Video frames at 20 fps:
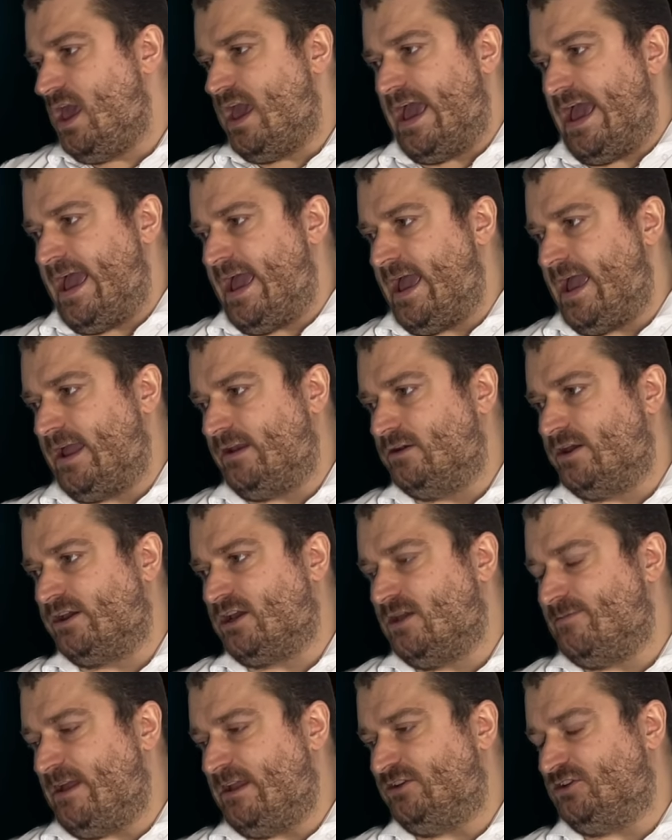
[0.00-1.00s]
And like
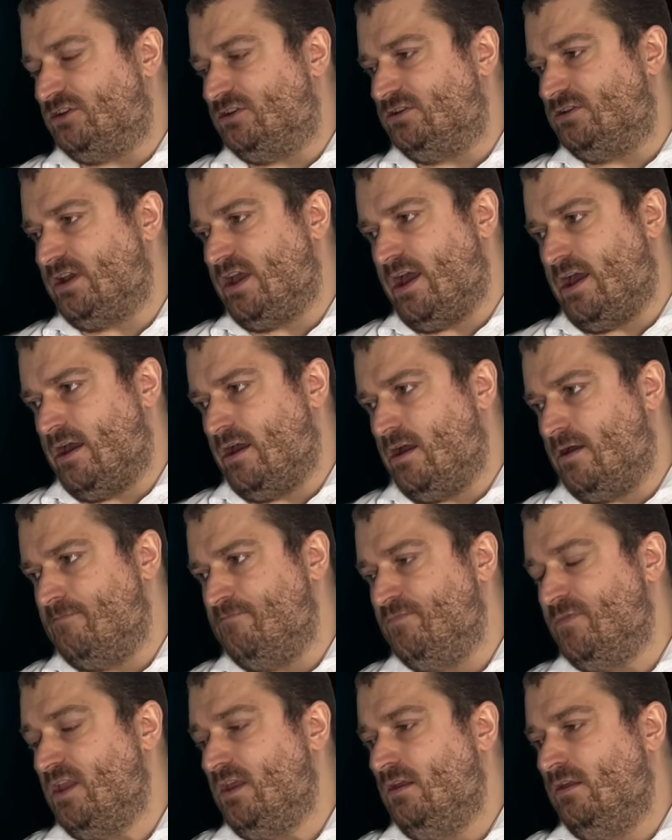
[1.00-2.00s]
I mentioned,
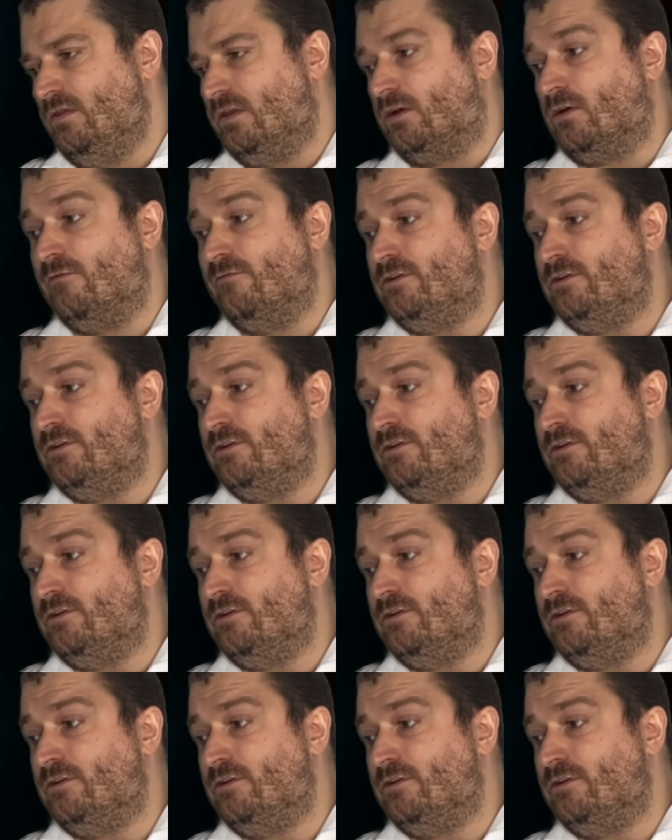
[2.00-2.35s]
the